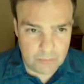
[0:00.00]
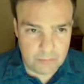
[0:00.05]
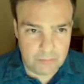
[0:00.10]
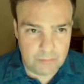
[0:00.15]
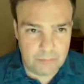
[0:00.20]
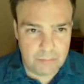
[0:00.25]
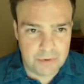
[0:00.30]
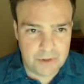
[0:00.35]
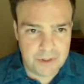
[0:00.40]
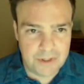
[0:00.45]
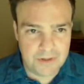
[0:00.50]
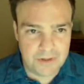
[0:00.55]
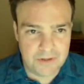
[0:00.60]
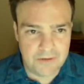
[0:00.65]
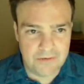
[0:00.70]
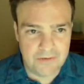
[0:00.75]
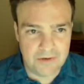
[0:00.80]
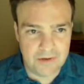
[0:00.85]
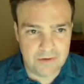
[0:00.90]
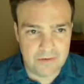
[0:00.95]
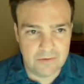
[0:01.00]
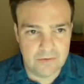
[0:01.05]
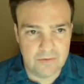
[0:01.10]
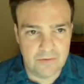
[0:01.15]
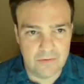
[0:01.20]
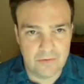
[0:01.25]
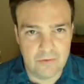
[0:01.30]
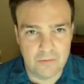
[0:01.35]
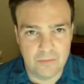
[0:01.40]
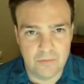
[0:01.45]
break things down in
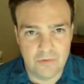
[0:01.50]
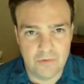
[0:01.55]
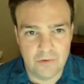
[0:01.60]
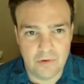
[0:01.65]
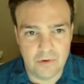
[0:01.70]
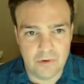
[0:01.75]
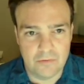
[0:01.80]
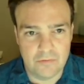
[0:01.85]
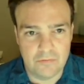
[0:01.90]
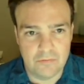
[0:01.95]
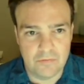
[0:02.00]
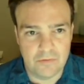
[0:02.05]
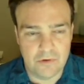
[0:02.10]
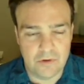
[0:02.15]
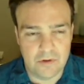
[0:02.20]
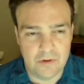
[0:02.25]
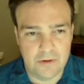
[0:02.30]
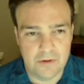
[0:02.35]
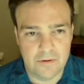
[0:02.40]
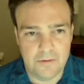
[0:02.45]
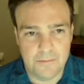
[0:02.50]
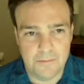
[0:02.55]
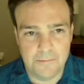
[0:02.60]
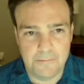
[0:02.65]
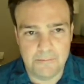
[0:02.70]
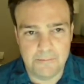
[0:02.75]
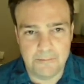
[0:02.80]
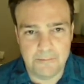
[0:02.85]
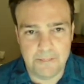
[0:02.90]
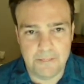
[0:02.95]
terms of
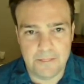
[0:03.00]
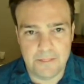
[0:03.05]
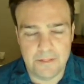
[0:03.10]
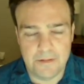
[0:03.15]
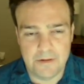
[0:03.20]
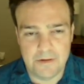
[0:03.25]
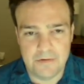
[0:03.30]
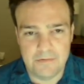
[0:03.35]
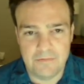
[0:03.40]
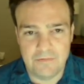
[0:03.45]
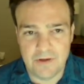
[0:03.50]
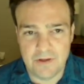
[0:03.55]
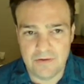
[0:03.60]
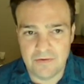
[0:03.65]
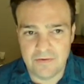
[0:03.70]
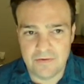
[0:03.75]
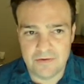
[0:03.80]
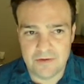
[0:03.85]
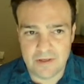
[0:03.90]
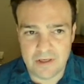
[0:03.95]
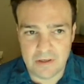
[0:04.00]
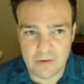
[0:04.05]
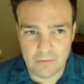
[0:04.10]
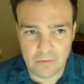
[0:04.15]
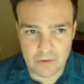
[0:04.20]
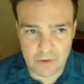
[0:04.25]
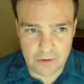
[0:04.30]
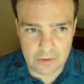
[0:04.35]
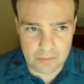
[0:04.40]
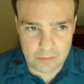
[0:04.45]
events and
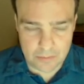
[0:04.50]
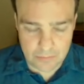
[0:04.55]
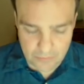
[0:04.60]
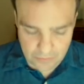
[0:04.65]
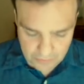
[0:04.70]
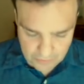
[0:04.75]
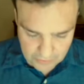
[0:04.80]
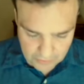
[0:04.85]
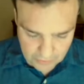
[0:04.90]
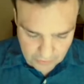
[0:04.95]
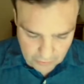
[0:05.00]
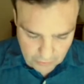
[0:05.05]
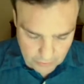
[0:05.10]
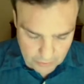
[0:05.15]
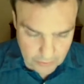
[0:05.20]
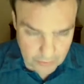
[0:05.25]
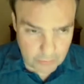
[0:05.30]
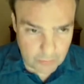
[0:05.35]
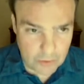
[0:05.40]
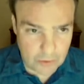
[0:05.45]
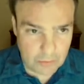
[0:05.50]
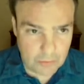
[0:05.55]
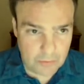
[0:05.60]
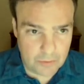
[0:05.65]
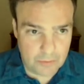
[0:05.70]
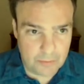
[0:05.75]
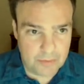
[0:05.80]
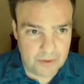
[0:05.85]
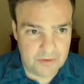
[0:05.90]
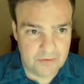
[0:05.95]
outcomes and so on, and work with
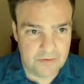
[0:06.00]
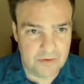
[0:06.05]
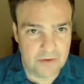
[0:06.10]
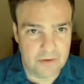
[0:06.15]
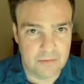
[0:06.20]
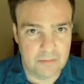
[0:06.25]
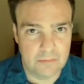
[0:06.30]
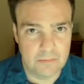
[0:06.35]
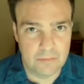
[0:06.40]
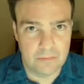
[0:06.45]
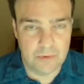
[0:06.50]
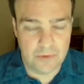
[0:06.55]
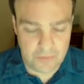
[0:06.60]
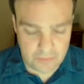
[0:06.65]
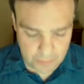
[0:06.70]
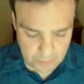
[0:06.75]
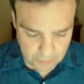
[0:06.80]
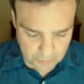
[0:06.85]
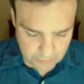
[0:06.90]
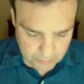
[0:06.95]
the basic principles of